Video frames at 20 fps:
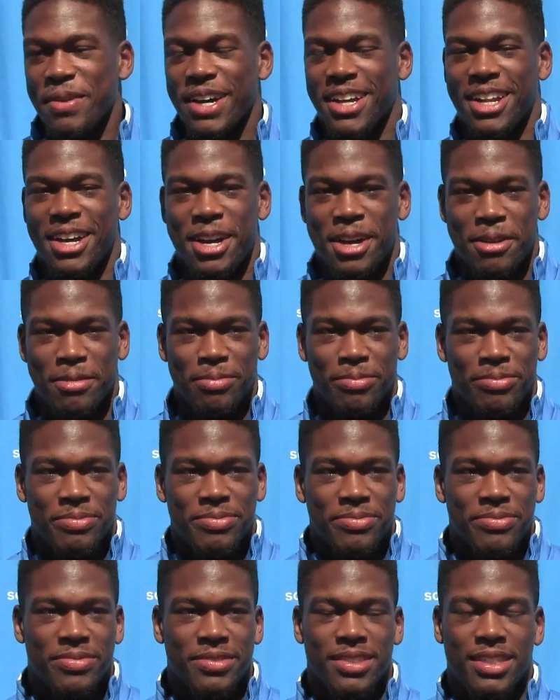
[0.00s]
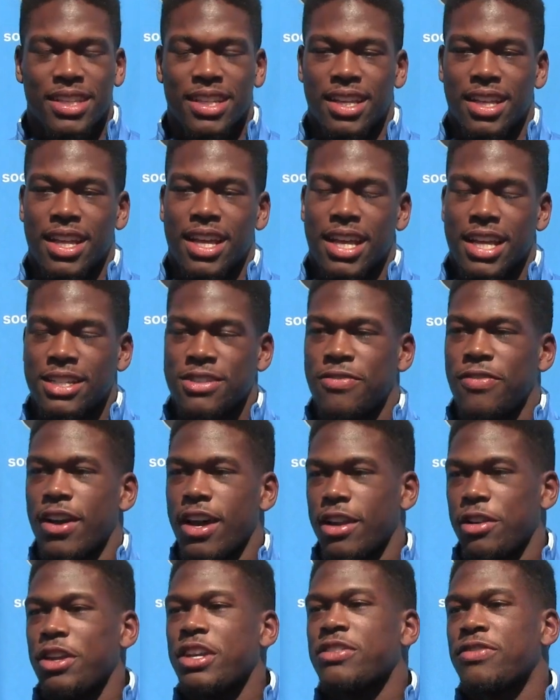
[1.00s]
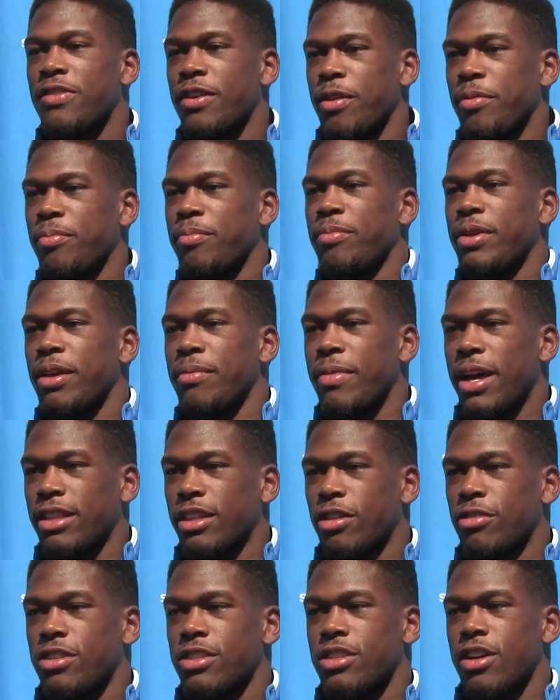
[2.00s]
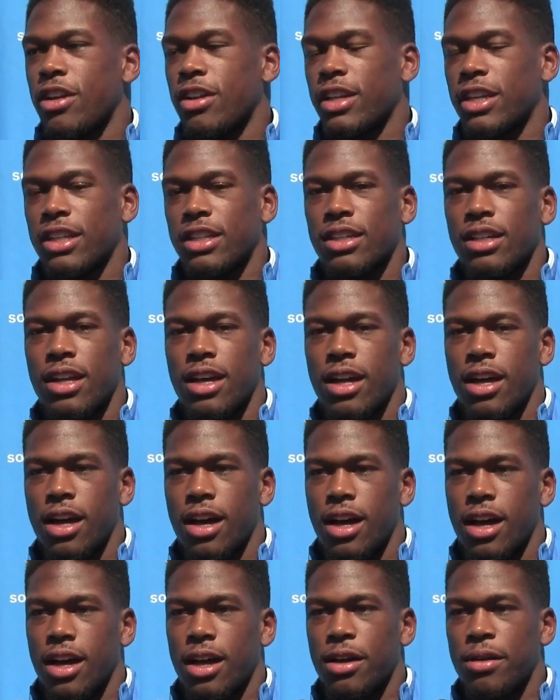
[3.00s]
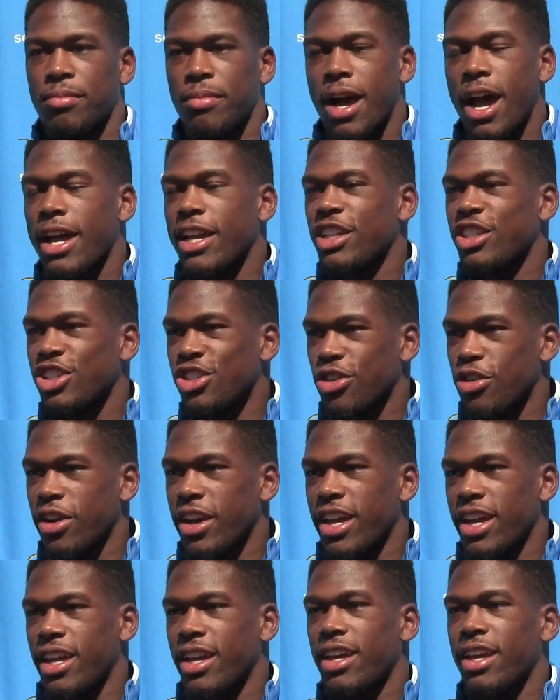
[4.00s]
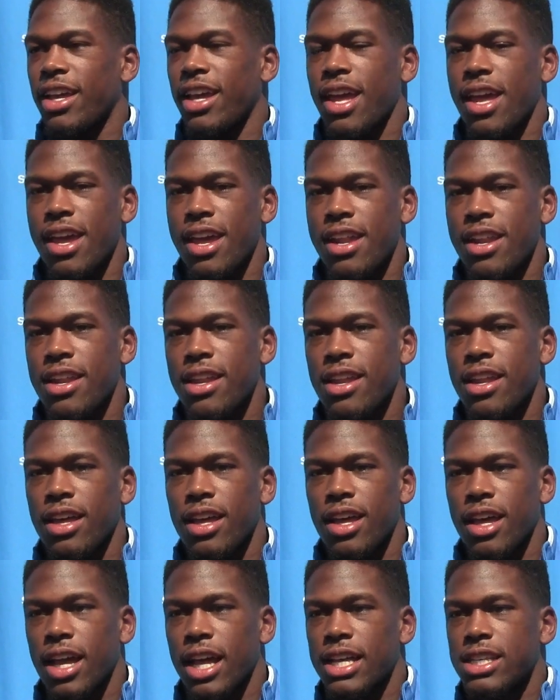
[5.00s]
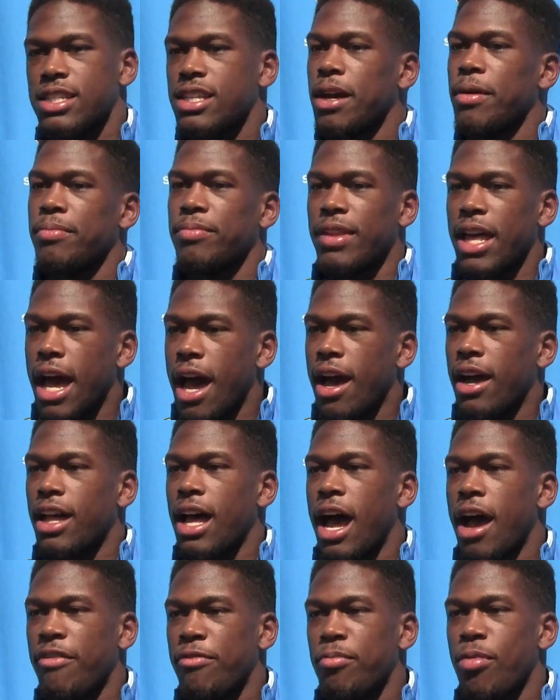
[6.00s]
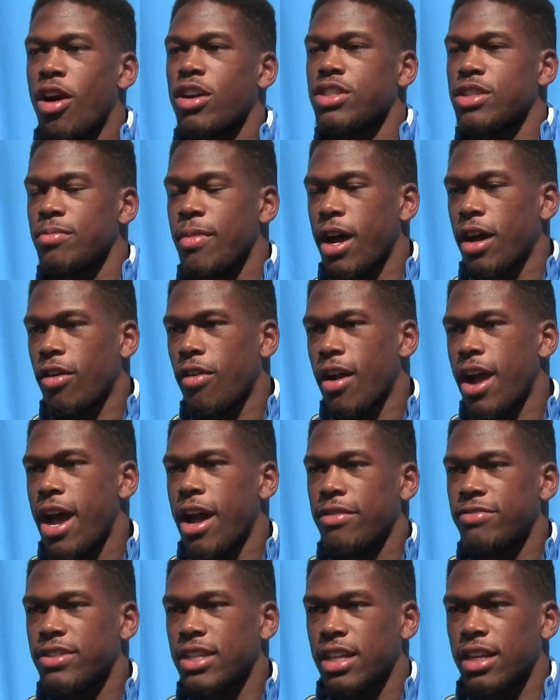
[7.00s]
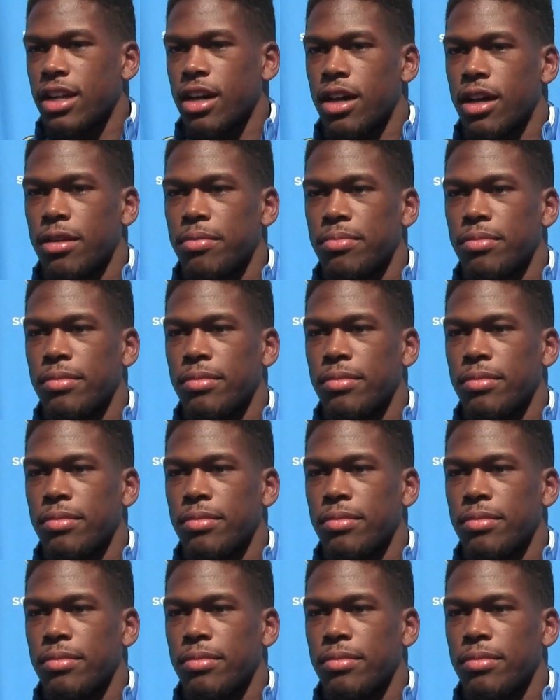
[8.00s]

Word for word: but um, it's fun. It's fun being back there returning. Um, I enjoy it, and it's something that I've brought to my craft, and um,